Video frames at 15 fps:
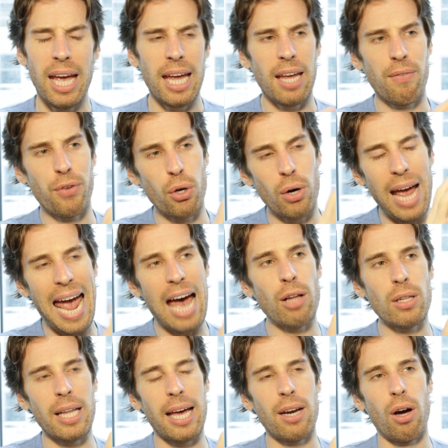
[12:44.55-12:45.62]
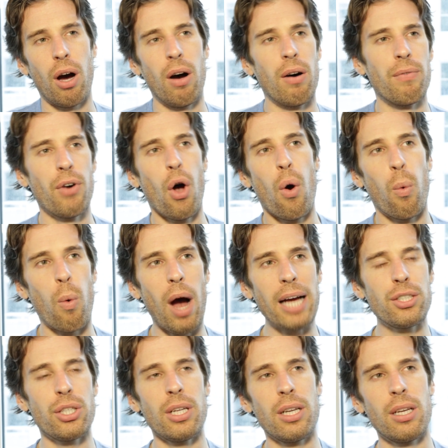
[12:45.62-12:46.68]
If your outlet of
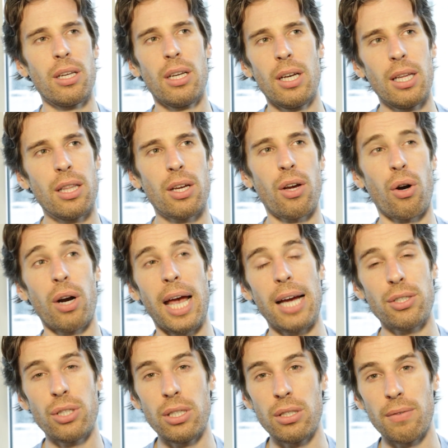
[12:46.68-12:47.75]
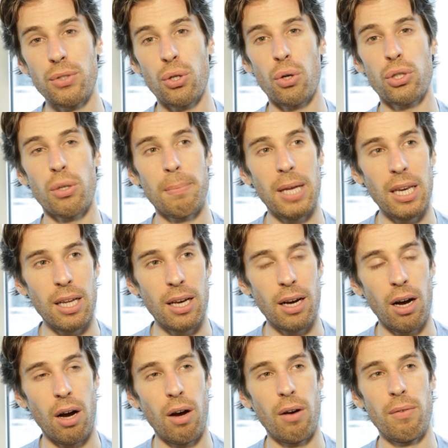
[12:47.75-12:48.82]
watching the Kardashians, of social media,
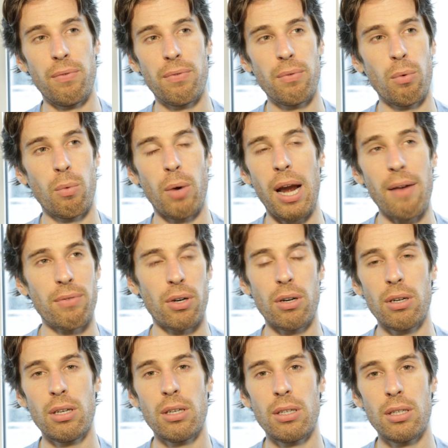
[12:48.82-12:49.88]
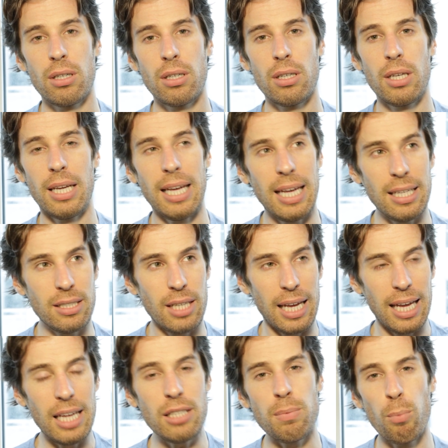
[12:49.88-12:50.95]
of whatever,
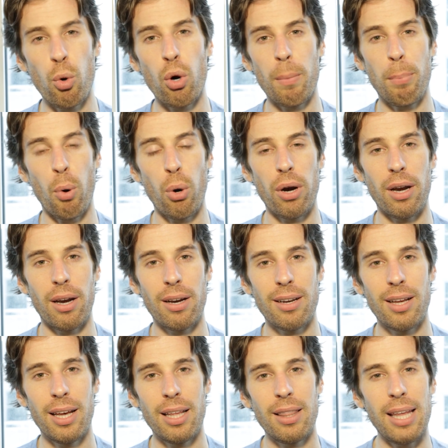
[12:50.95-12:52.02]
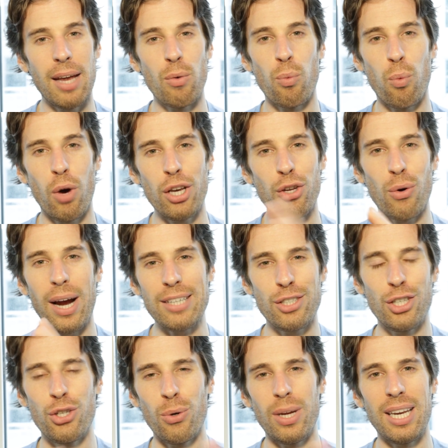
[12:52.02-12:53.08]
is more important than what you're
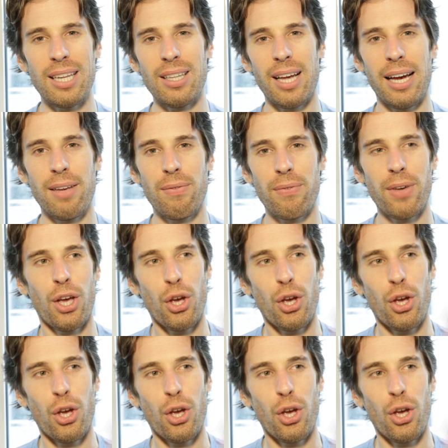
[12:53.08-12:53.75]
actually doing in life,